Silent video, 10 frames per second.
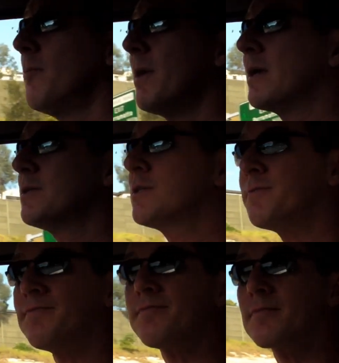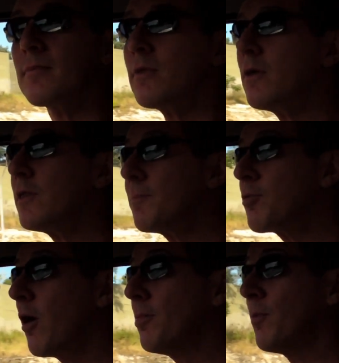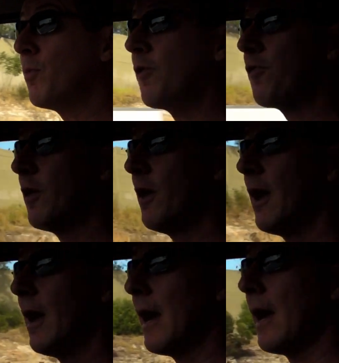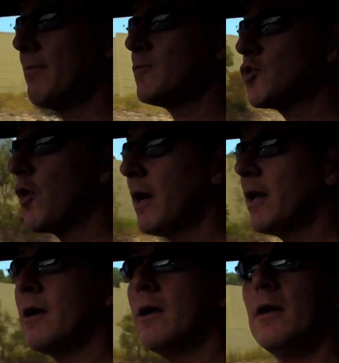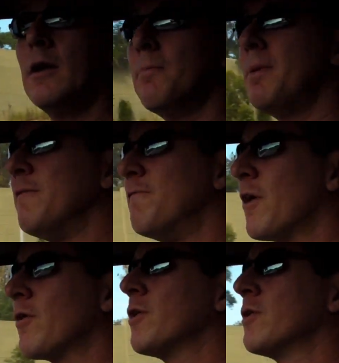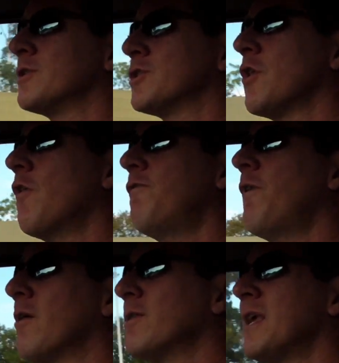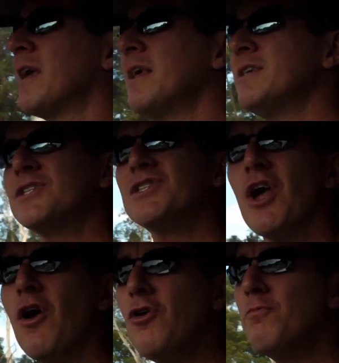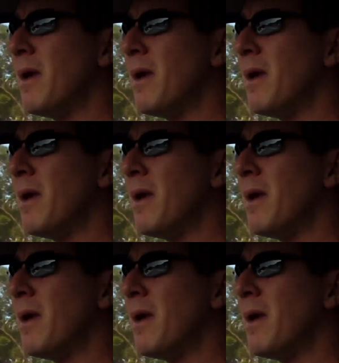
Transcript: Because, the problem with trying to be very good at software is that there's so